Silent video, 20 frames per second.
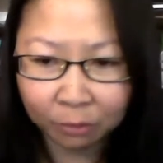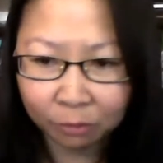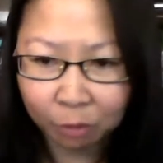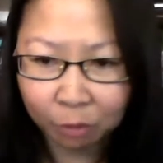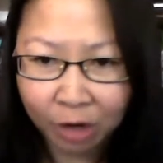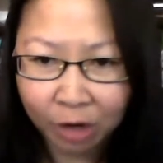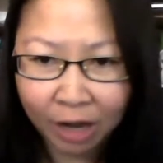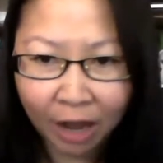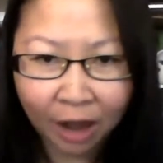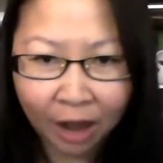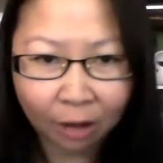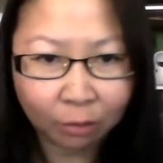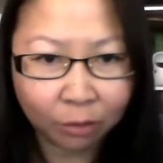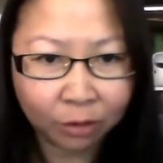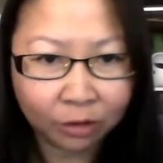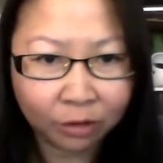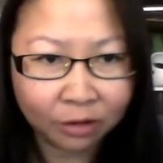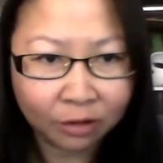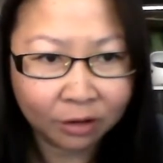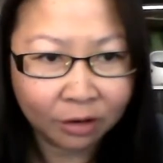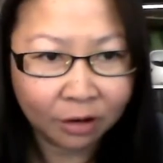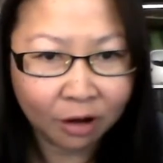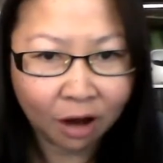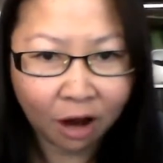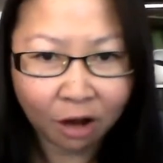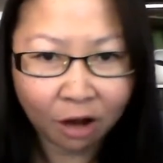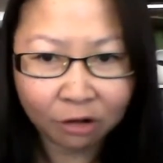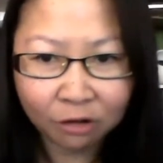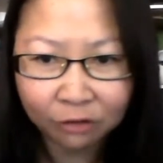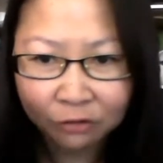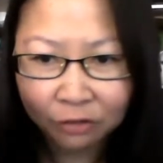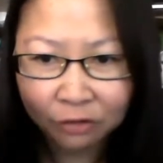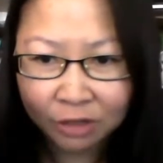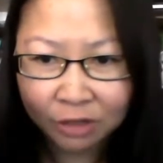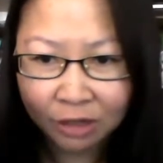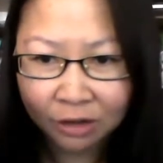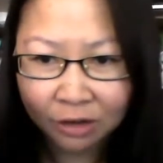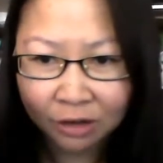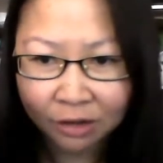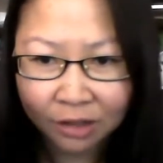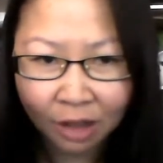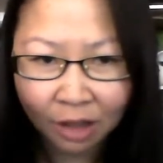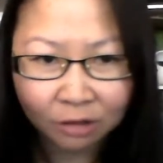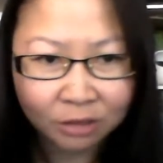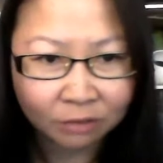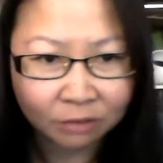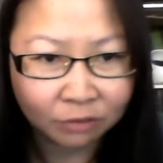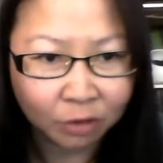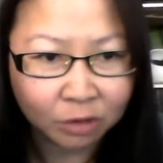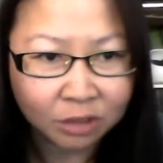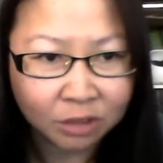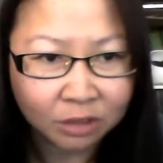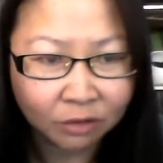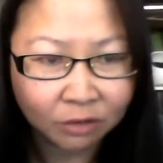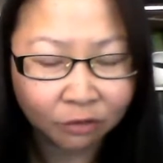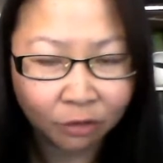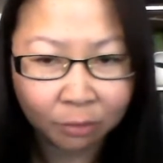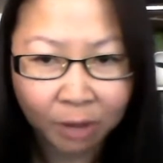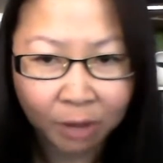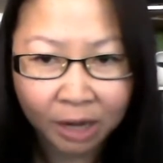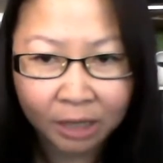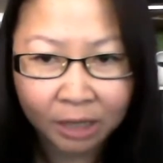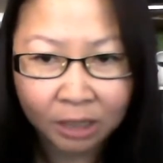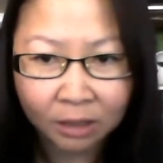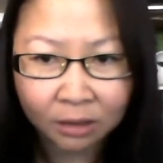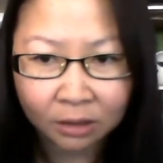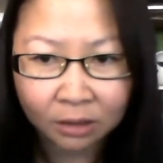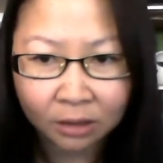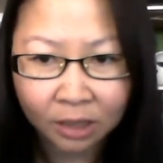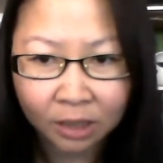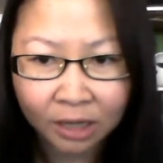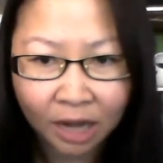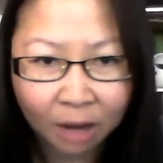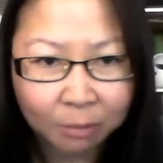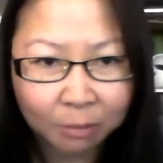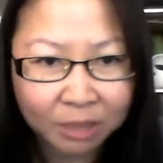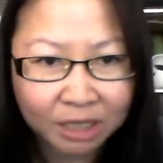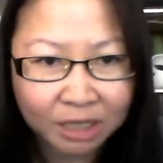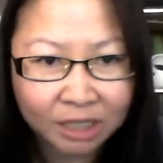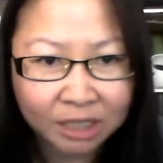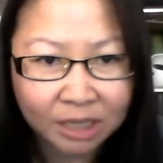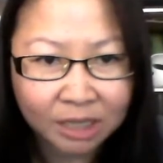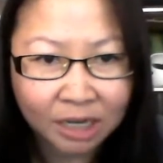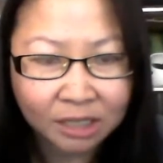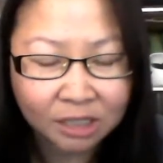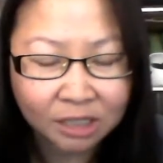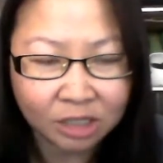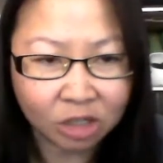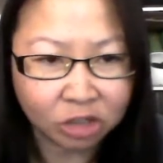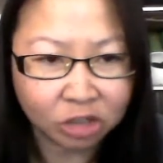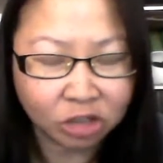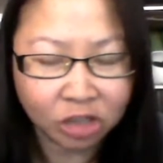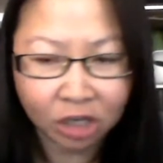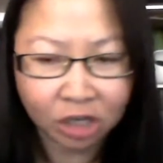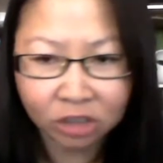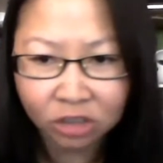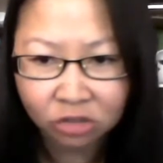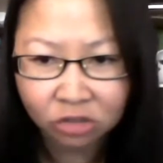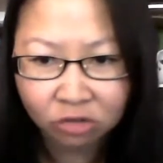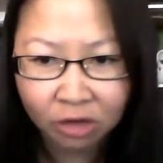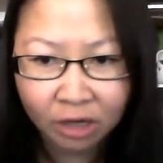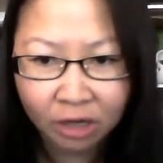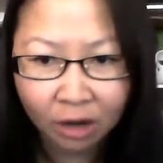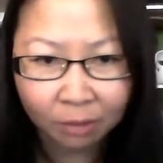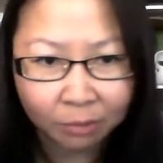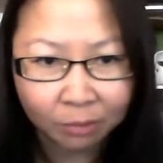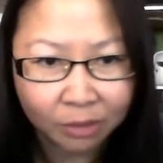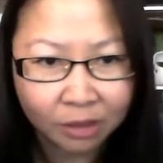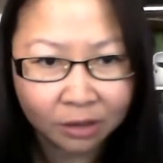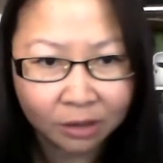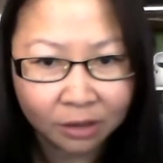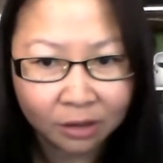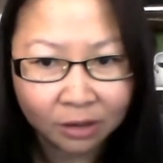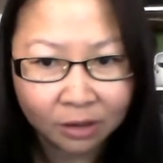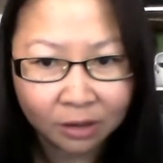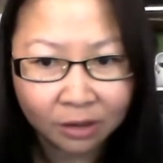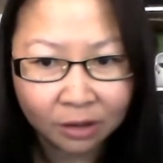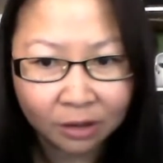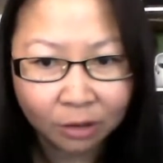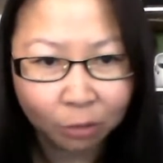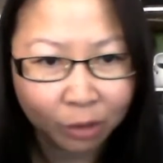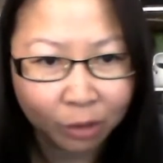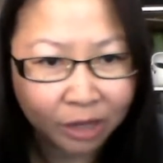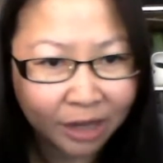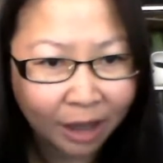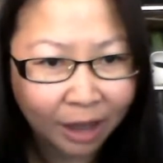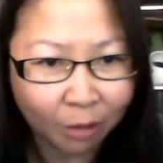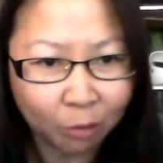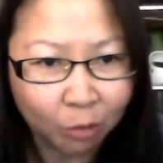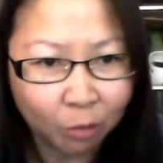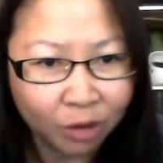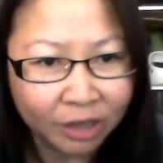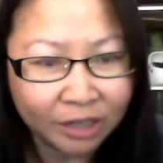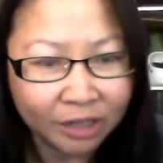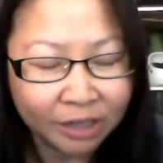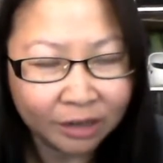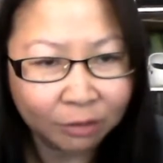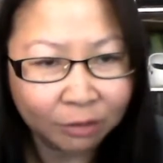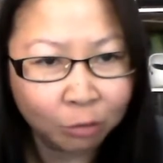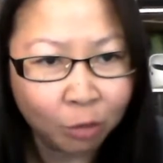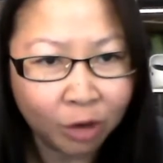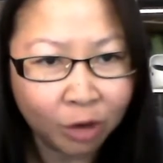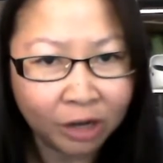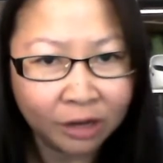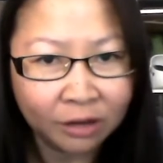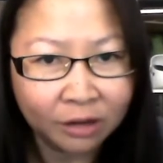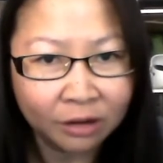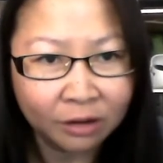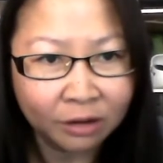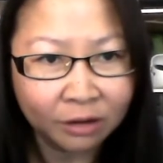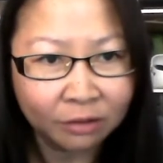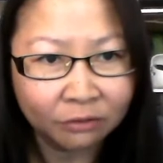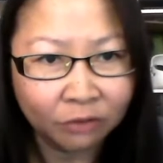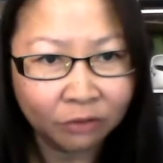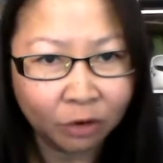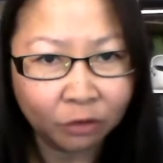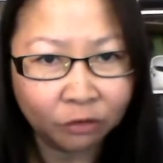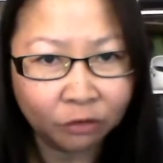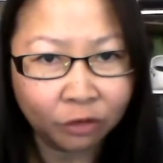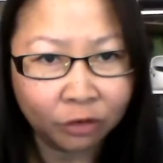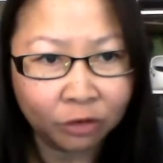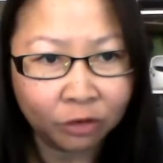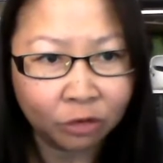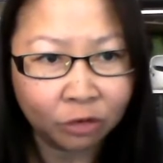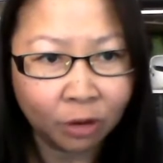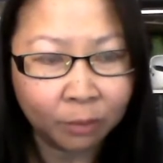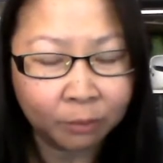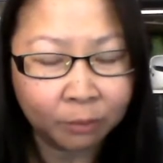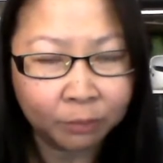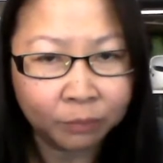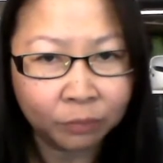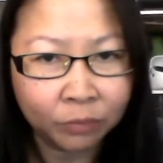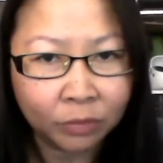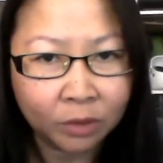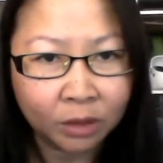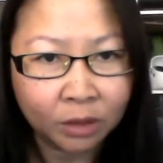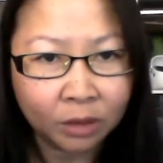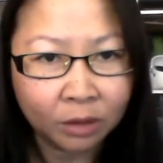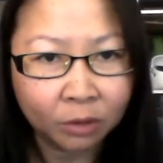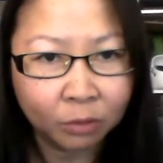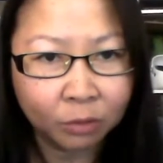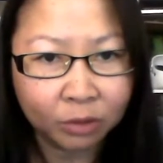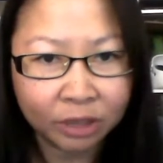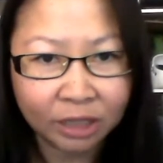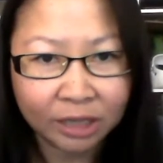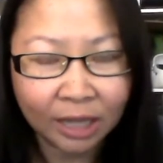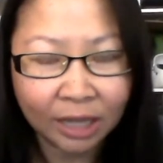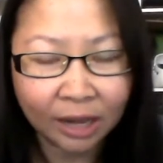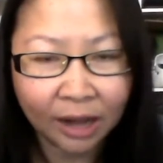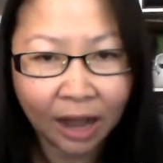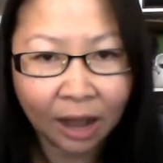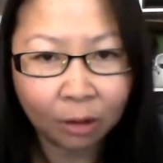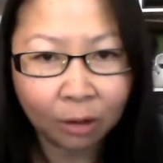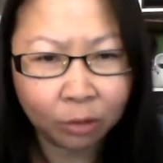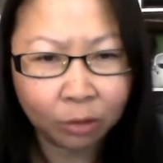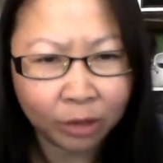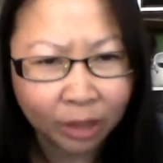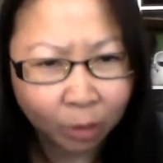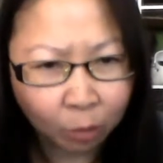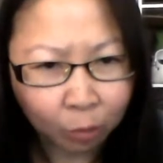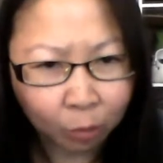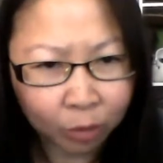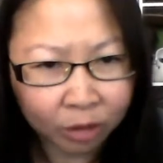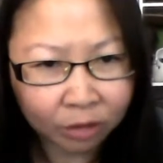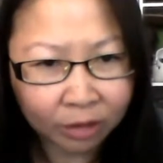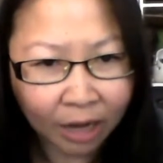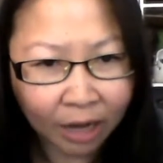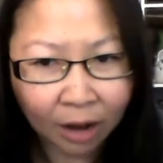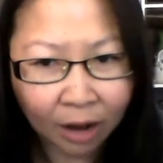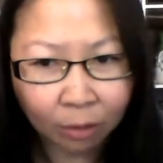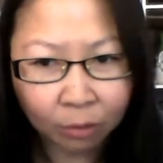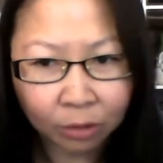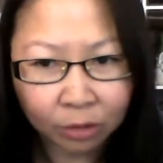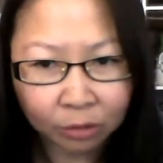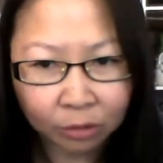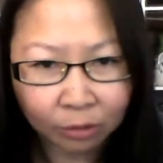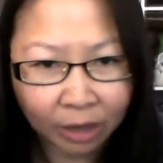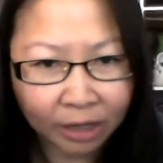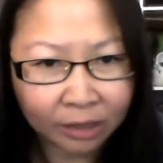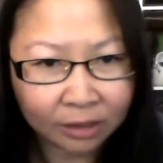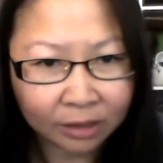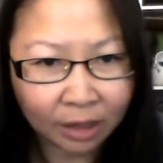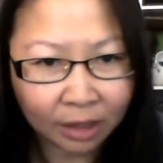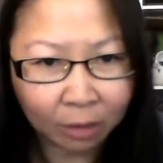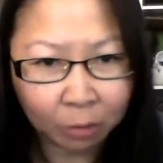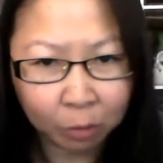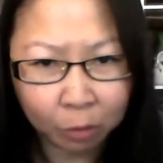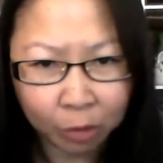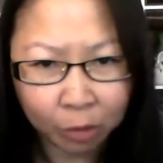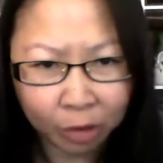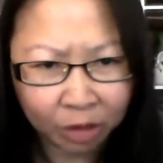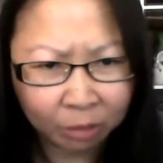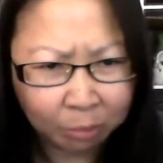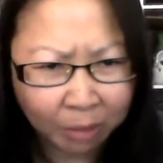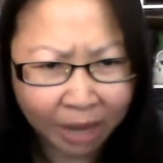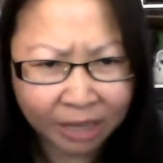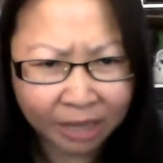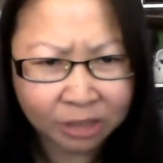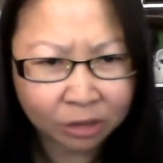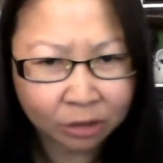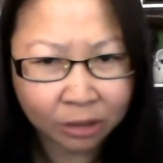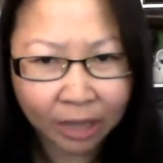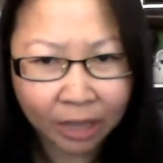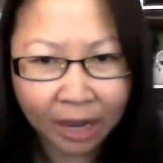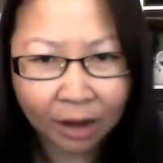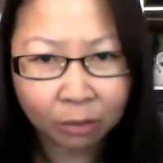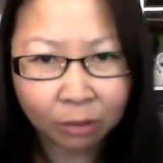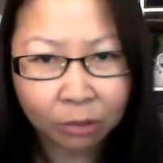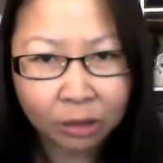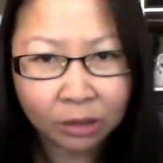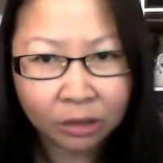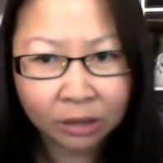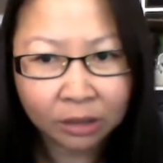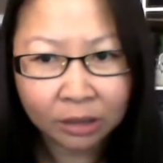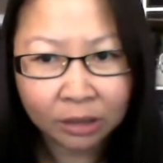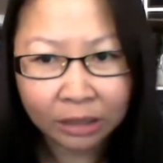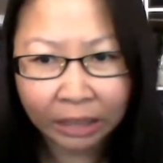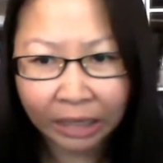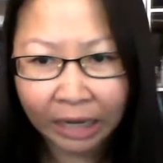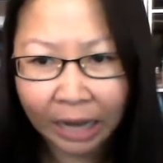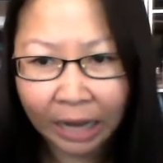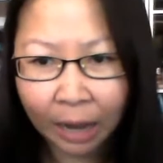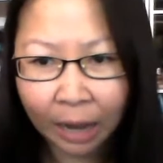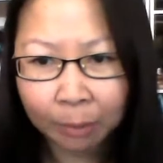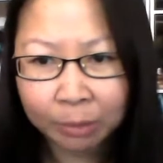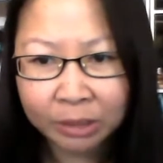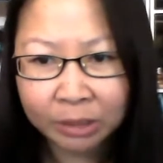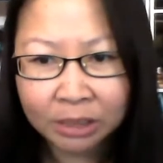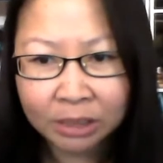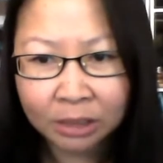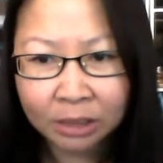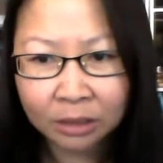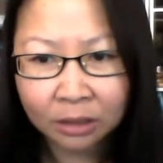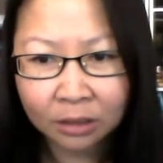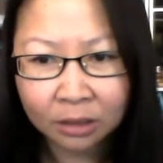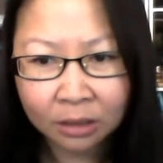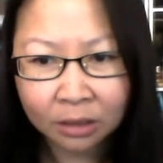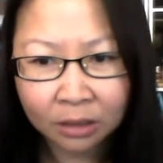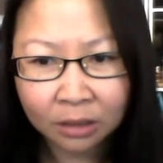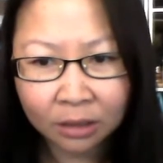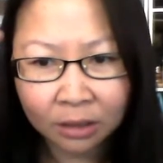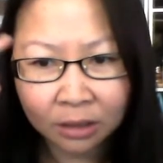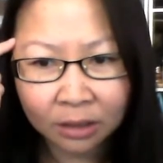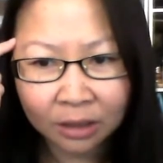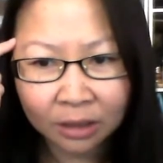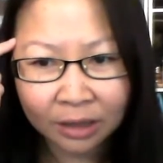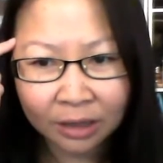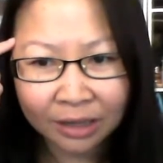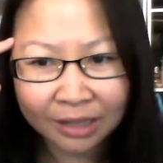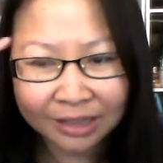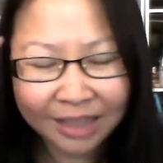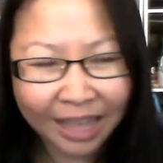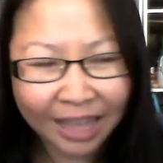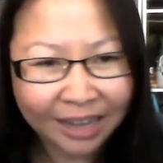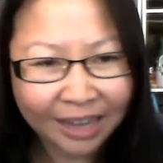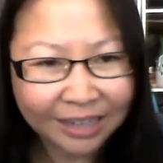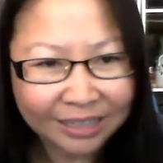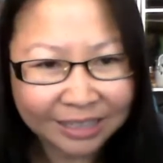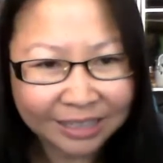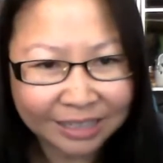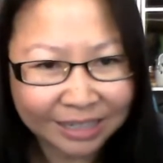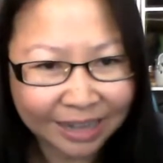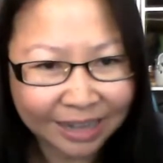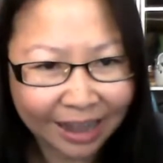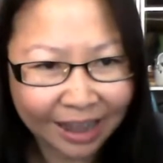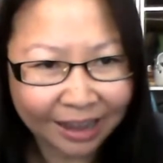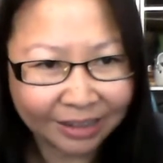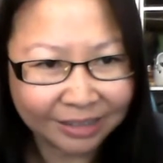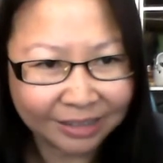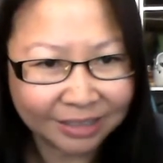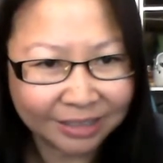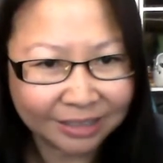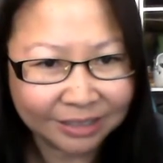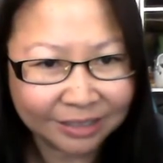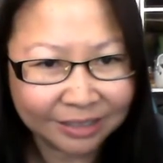1 hour, 150,000 votes for Biden. In how many states that shot straight up with not one vote for Trump within that hour, that weird hour, right? That weird magical hour that it happens in. That is not